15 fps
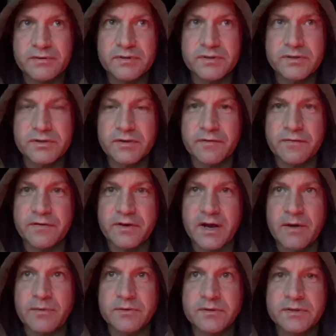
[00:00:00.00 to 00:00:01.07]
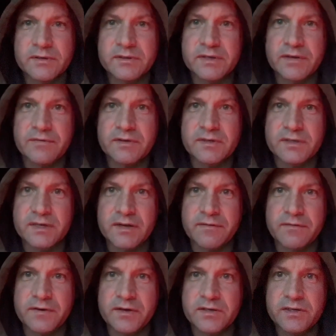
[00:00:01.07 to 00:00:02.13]
2-3 hours, see if we can see any
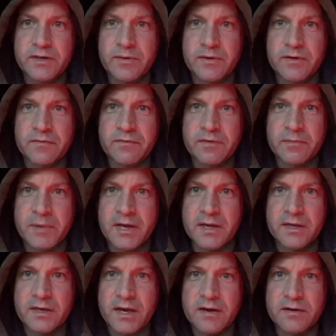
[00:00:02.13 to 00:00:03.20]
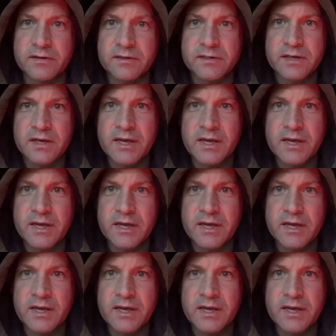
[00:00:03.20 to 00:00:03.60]
fish showing over the baited areas.